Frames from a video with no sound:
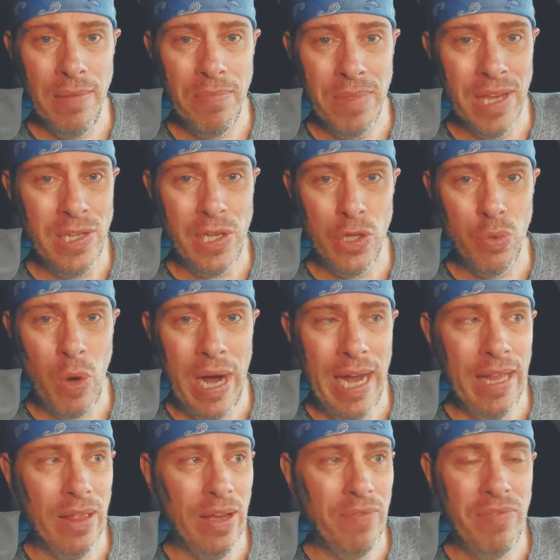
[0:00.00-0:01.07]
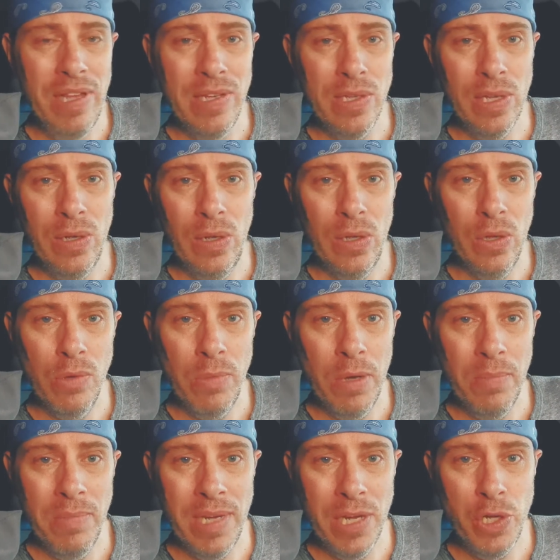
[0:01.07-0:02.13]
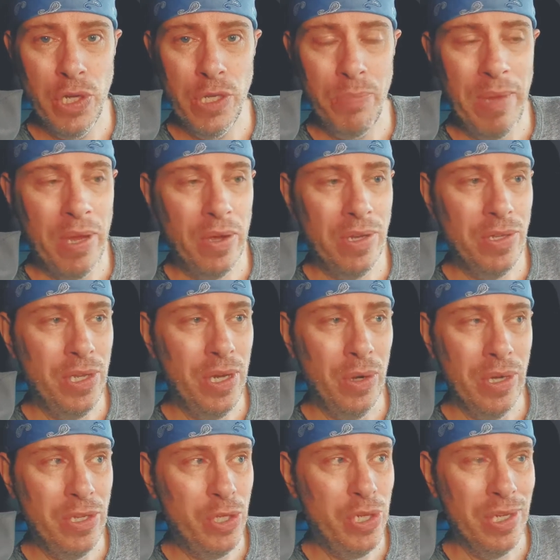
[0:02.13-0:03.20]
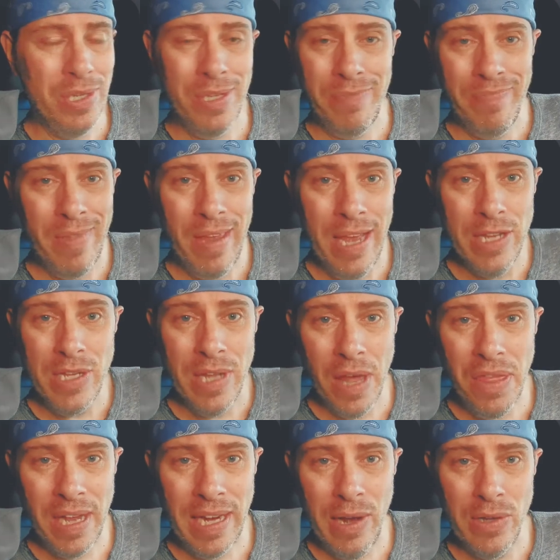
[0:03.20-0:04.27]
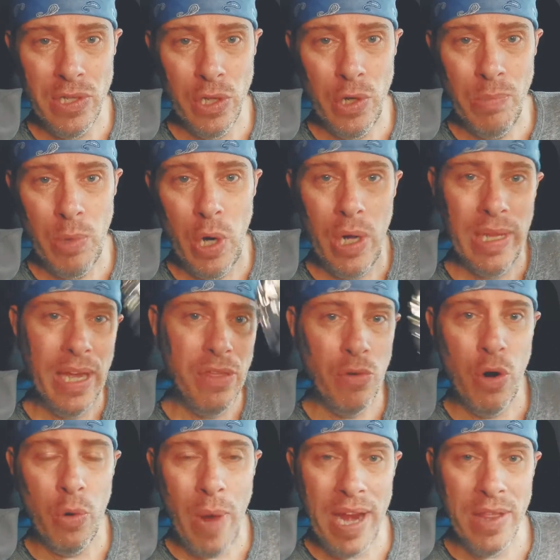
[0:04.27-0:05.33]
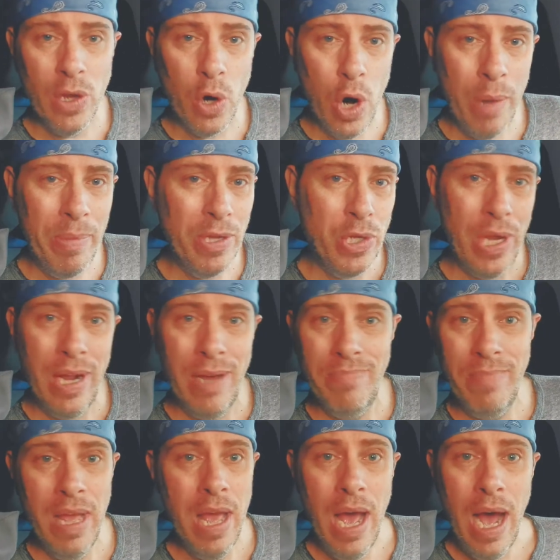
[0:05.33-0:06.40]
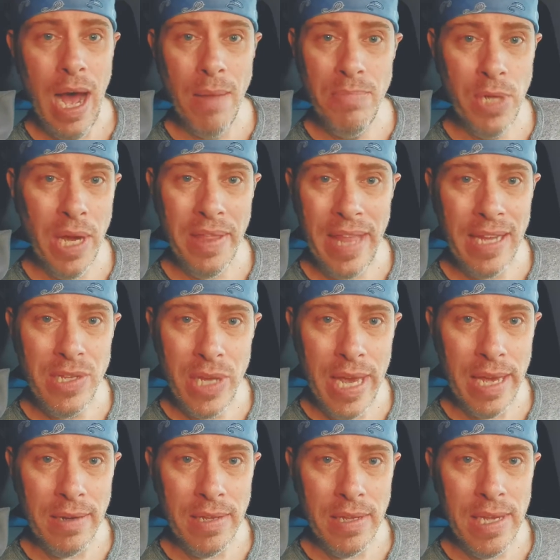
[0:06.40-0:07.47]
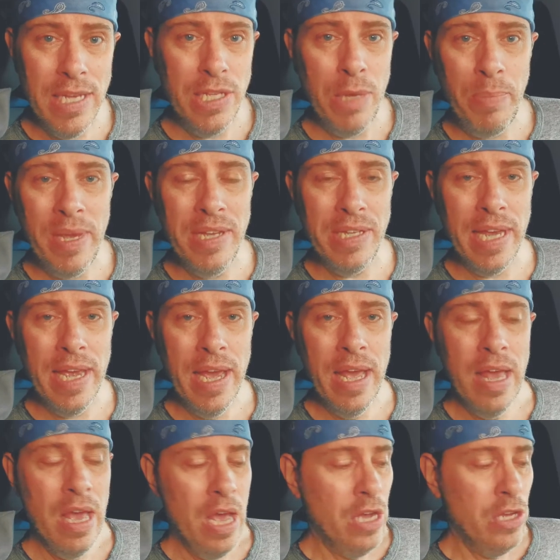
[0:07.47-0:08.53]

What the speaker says: This is why I love these little aluminum dishes, because, it's nothing now. It's a little bowl. I throw it right in the garbage and I'm done. That's it. Easy peasy.